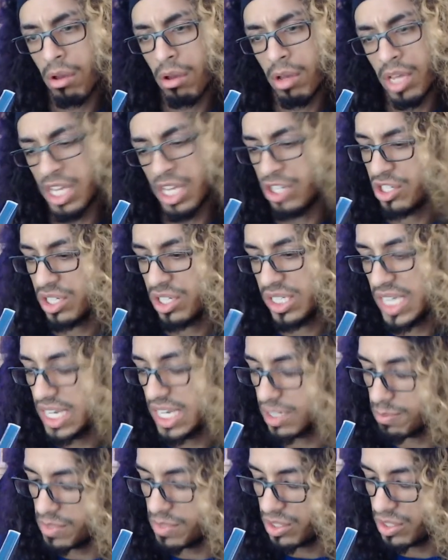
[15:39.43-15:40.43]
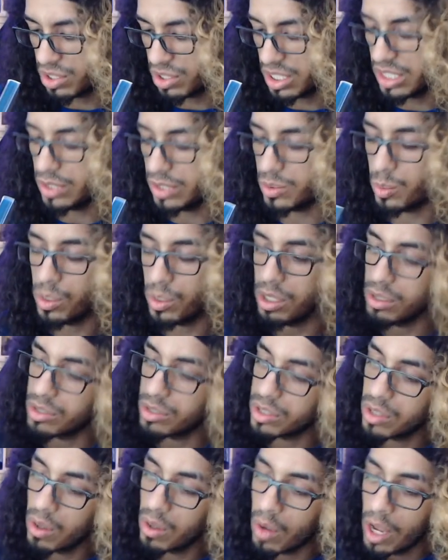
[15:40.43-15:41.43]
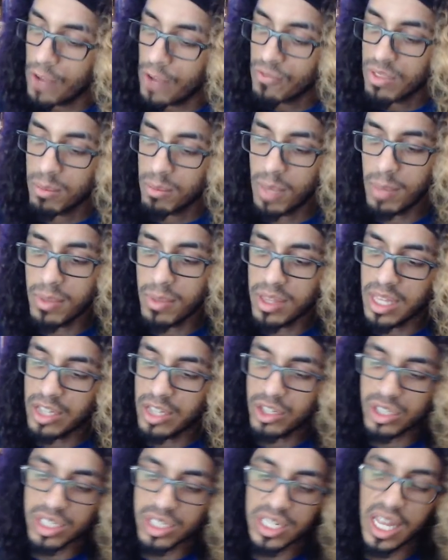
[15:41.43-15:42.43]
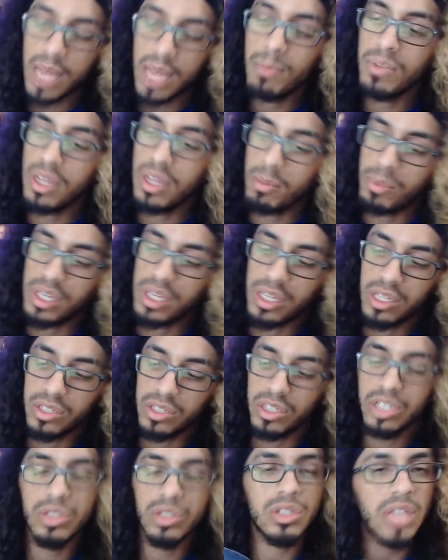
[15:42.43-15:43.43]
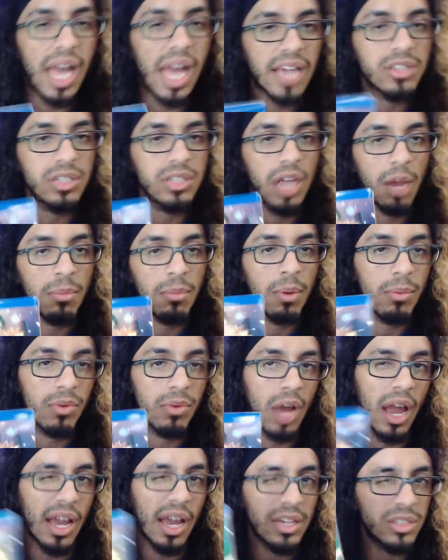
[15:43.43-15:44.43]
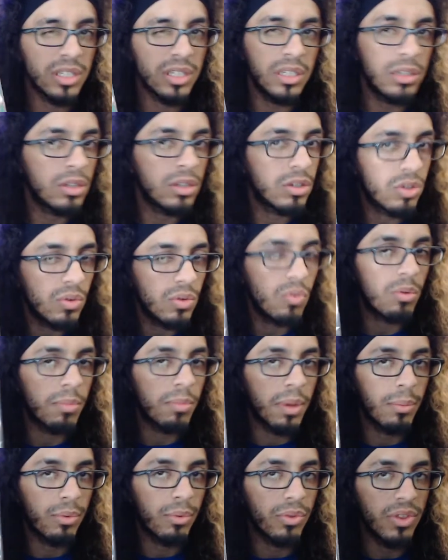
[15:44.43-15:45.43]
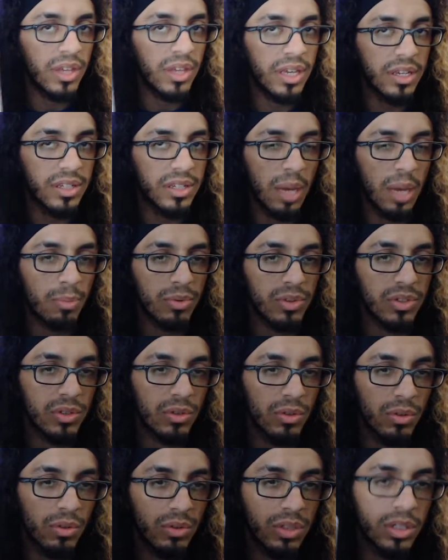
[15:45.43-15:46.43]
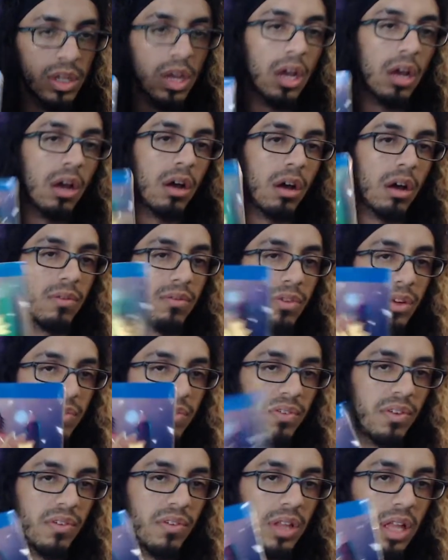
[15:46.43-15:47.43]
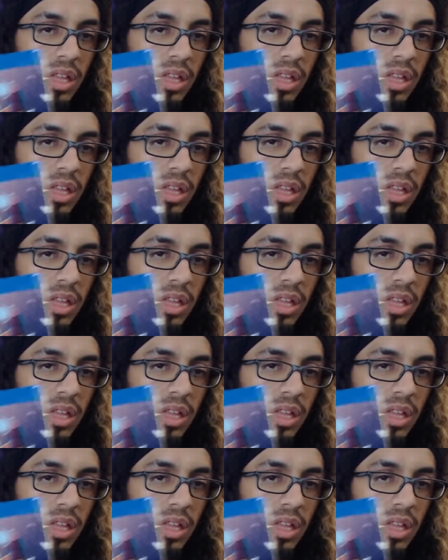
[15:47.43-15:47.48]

It just says Mitsuki's Will. So maybe they just named it because this is actually, I remember, I actually do remember these episodes uh, very vividly.